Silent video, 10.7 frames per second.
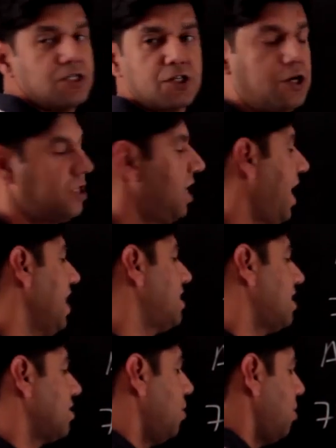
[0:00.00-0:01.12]
So the
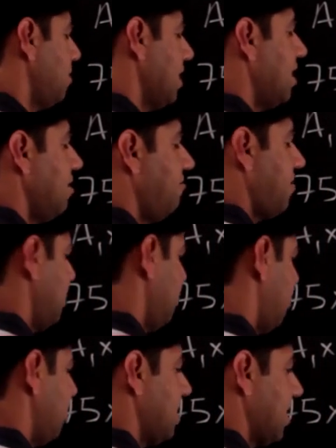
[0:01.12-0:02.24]
x is going to be the difference
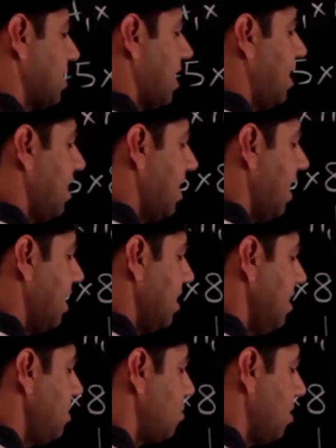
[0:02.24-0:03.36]
between 600 and this.